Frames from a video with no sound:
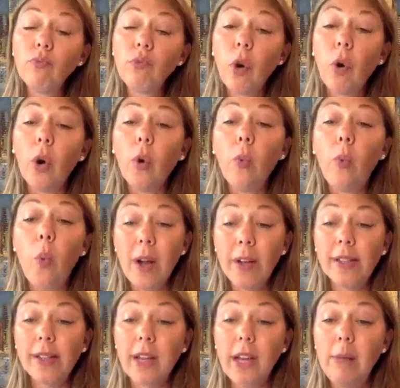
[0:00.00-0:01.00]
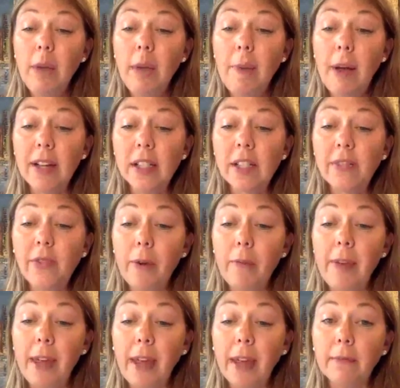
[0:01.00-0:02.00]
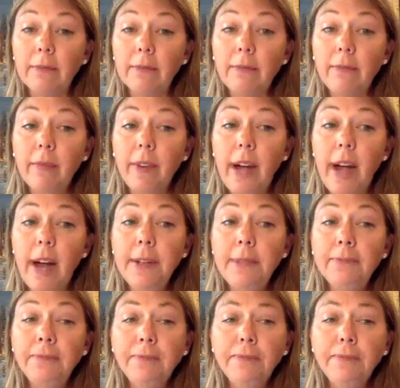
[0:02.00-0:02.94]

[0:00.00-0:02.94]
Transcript: or what's going to be best for me. Okay.